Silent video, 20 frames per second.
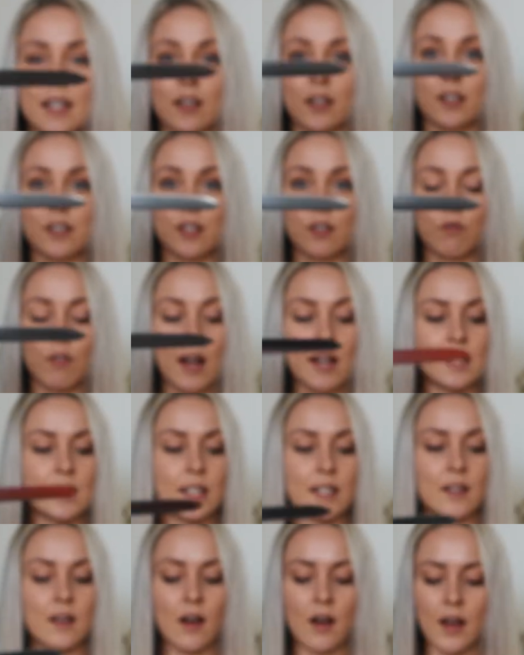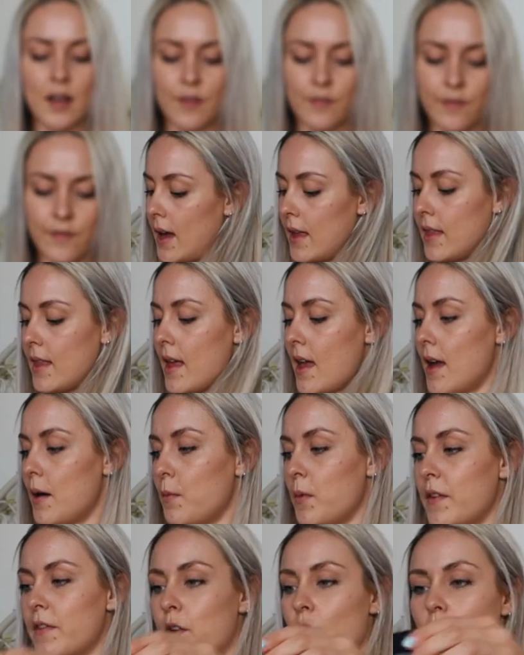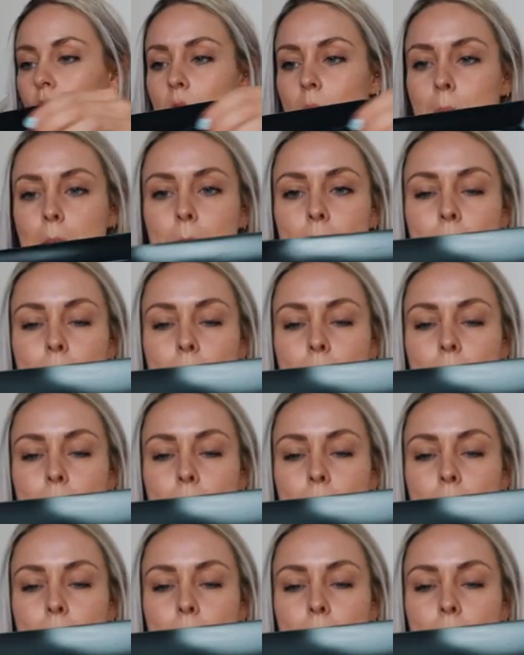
little serrated knife. And then we've got a